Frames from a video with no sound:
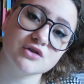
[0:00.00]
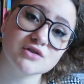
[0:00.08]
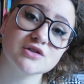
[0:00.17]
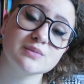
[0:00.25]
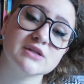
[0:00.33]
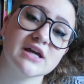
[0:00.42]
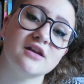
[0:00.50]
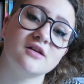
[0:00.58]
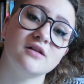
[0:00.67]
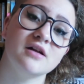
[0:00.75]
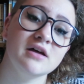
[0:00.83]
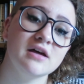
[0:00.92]
YouTube
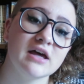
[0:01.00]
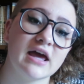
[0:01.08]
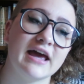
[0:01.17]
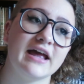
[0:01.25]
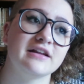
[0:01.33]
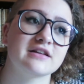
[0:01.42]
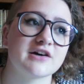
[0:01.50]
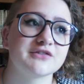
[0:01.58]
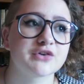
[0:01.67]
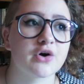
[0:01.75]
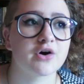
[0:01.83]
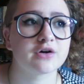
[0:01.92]
channel, and
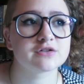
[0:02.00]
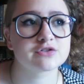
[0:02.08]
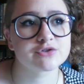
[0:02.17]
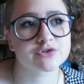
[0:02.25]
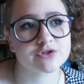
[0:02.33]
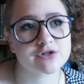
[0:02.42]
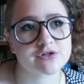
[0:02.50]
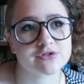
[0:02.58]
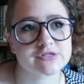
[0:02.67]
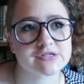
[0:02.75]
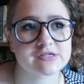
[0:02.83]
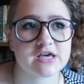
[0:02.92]
I've got
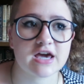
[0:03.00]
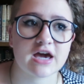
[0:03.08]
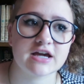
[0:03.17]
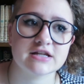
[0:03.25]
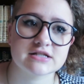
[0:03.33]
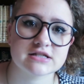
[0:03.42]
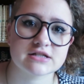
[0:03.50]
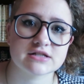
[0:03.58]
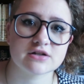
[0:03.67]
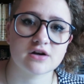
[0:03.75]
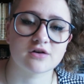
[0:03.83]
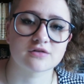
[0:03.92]
tutorials that I did
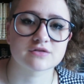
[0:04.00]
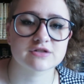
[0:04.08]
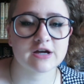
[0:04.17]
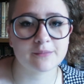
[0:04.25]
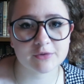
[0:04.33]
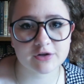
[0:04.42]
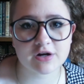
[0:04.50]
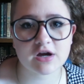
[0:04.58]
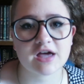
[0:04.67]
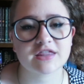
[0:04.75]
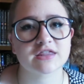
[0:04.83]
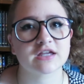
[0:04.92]
on Tumblr.
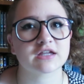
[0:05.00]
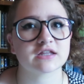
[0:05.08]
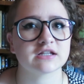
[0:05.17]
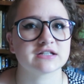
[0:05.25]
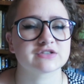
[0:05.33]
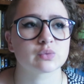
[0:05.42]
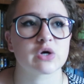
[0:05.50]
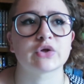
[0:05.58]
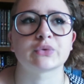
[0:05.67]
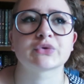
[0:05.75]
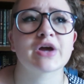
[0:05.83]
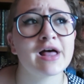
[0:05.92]
I think there's one
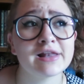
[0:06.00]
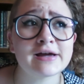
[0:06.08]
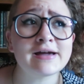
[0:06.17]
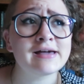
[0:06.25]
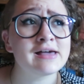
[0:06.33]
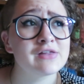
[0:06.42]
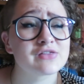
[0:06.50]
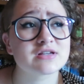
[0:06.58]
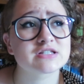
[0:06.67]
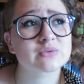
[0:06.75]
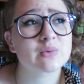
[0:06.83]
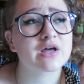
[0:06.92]
on colour,
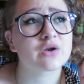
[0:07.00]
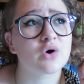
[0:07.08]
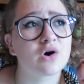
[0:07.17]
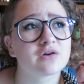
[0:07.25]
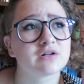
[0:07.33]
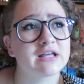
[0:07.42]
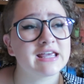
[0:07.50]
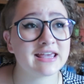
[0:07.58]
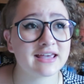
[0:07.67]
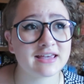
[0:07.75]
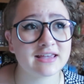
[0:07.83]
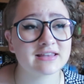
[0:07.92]
there's one on
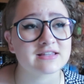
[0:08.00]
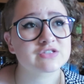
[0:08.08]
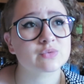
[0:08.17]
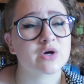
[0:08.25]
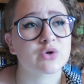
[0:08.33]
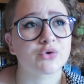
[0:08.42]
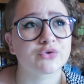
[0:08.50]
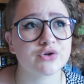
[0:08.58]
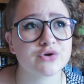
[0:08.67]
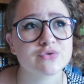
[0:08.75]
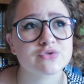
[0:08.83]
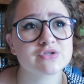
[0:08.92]
hair, there's one on
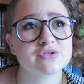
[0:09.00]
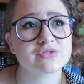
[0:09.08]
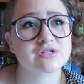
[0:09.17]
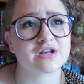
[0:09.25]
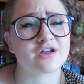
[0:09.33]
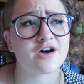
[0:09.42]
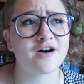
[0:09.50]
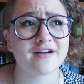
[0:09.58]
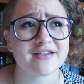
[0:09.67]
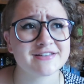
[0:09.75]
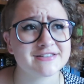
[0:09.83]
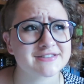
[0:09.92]
noses and
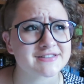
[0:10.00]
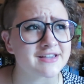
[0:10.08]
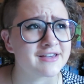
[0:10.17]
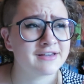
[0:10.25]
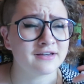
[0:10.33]
eyes,